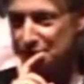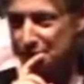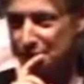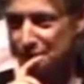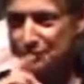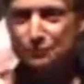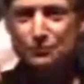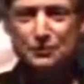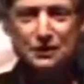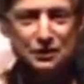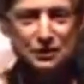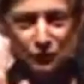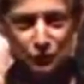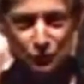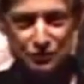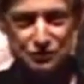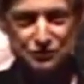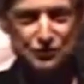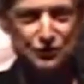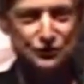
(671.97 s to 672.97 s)
The minute we
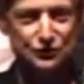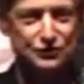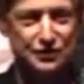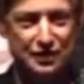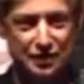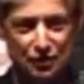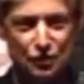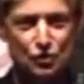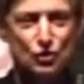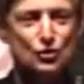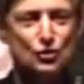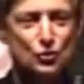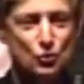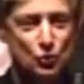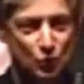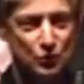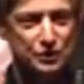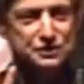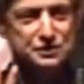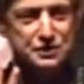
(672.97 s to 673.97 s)
start that,
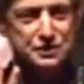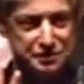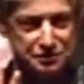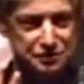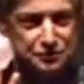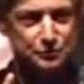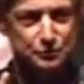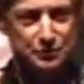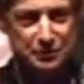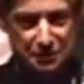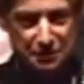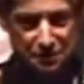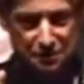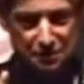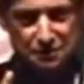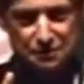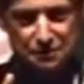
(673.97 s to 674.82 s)
we tend to be